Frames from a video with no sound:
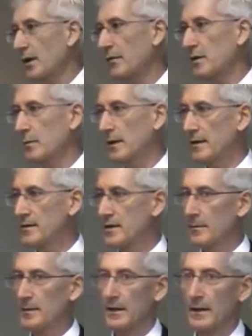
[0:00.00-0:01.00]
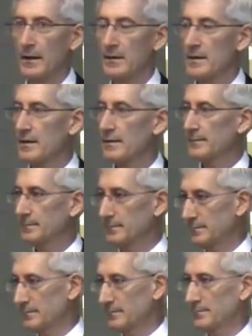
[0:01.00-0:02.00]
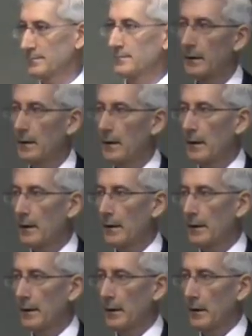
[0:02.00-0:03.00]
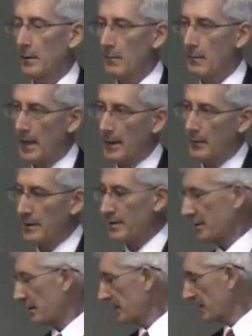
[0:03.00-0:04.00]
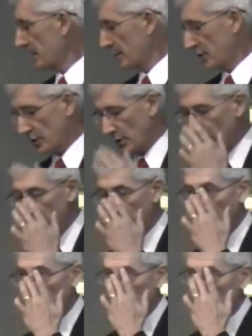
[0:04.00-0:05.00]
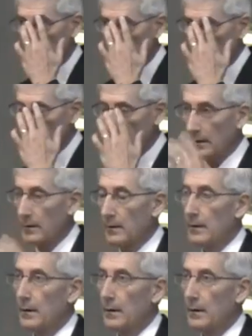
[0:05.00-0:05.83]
you have to believe something else. Uh, my research has showed that the